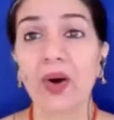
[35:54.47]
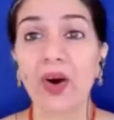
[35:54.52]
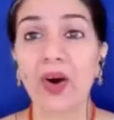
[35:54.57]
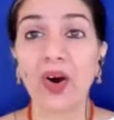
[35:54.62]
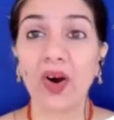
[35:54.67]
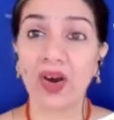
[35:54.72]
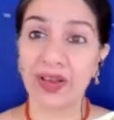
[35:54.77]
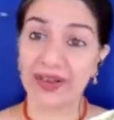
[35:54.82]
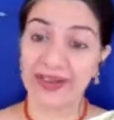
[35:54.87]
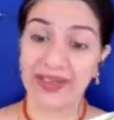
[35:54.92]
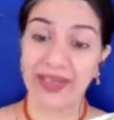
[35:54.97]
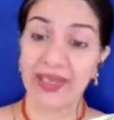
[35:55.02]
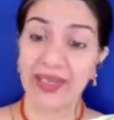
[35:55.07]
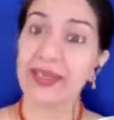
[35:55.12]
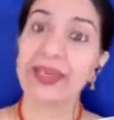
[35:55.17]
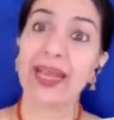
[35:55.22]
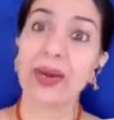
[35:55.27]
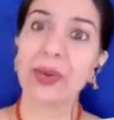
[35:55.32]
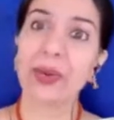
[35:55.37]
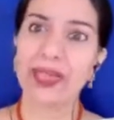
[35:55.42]
Or
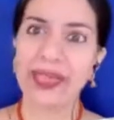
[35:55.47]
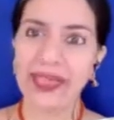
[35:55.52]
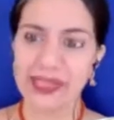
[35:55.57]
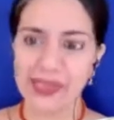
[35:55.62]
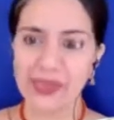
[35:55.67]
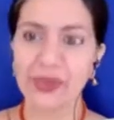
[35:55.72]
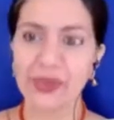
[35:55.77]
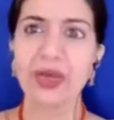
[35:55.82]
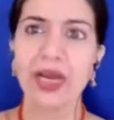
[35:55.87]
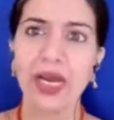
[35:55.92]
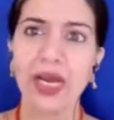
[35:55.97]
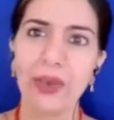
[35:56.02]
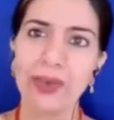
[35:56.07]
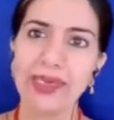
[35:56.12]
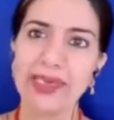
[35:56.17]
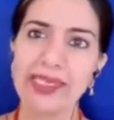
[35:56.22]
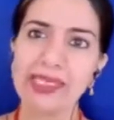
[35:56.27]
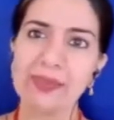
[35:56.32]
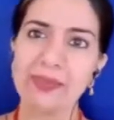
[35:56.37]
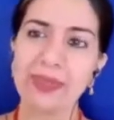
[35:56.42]
nowadays,
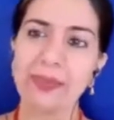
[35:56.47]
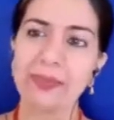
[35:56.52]
how it is,